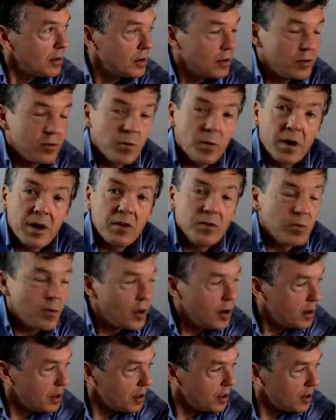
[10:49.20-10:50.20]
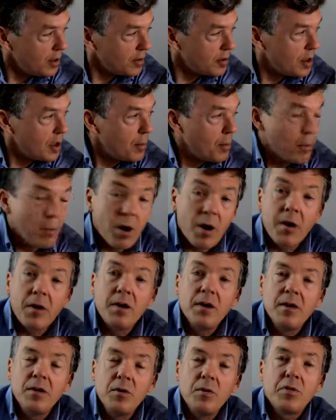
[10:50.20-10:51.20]
2020. Okay.
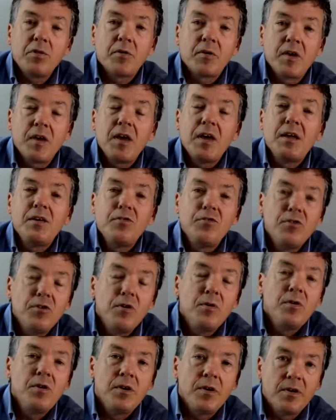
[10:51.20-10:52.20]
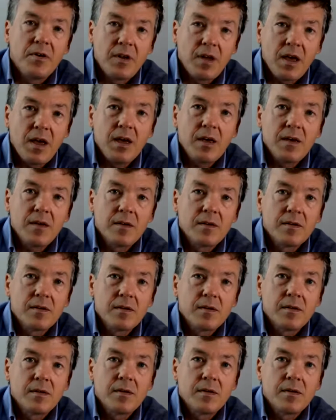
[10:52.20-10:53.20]
Martin Luther King Jr. Day.
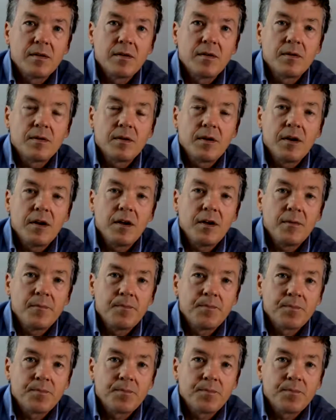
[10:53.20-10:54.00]
Okay.